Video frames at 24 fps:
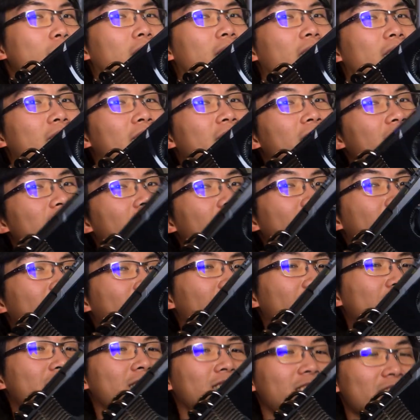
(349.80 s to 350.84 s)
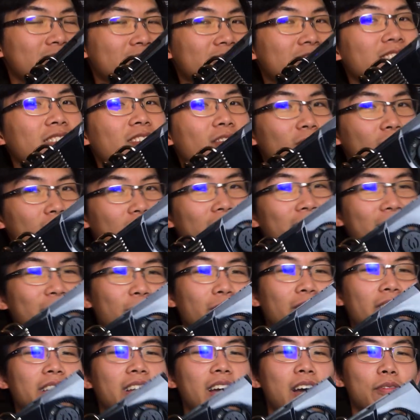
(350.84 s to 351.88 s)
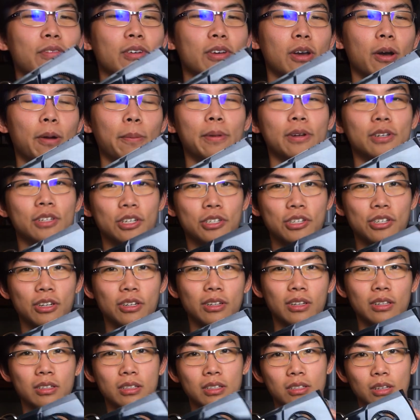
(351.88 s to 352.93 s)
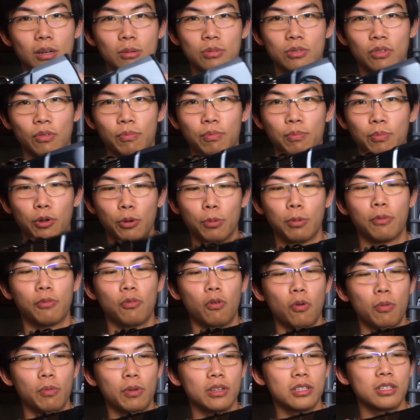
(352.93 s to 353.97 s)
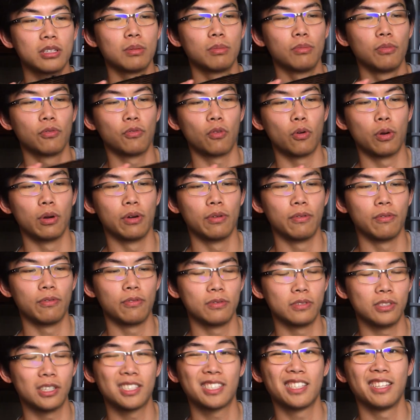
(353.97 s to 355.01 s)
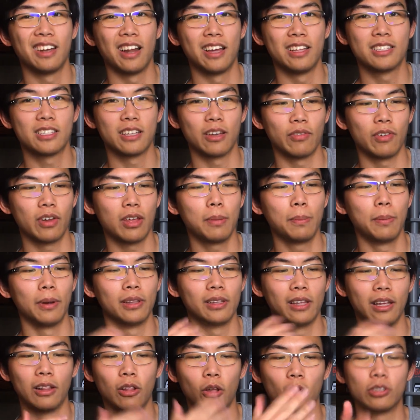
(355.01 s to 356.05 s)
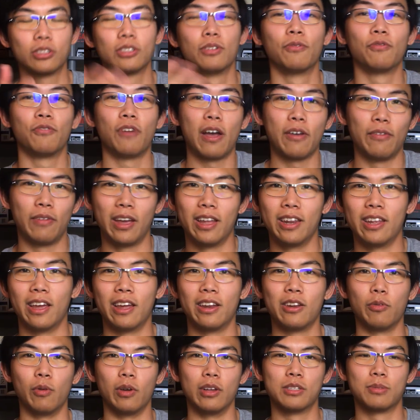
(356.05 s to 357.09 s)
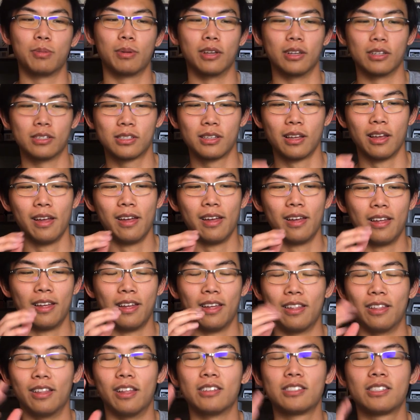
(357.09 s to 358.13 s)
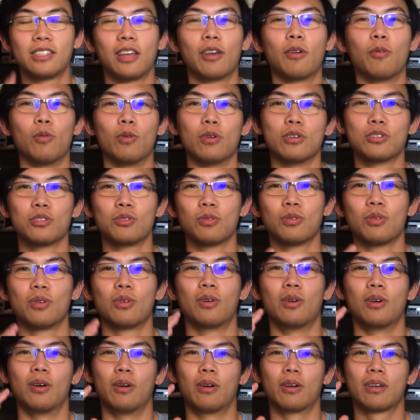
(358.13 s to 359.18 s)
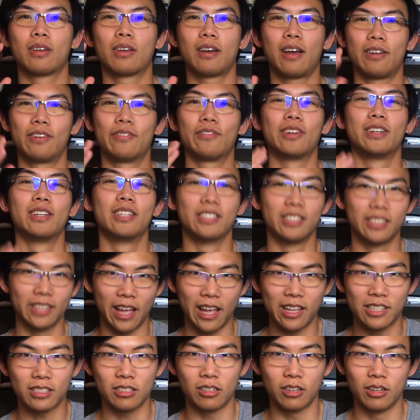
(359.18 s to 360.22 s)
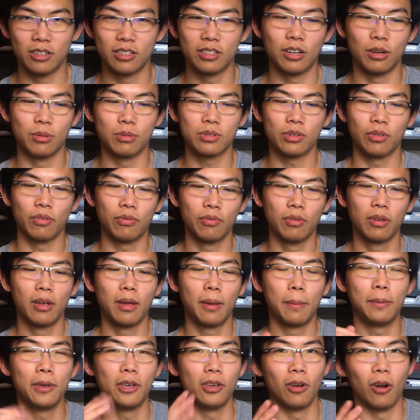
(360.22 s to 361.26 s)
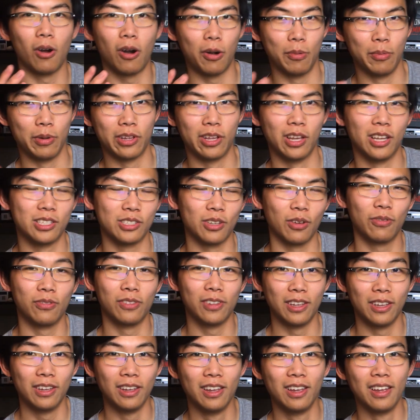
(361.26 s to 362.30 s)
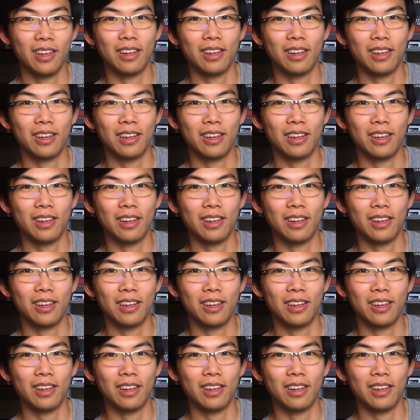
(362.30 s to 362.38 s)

that that this didn't really have a competition in terms of pure performance before the sixty-nine seventy, but they launched the five eighty anyways because this thing was kind of a disaster in terms of P R because of the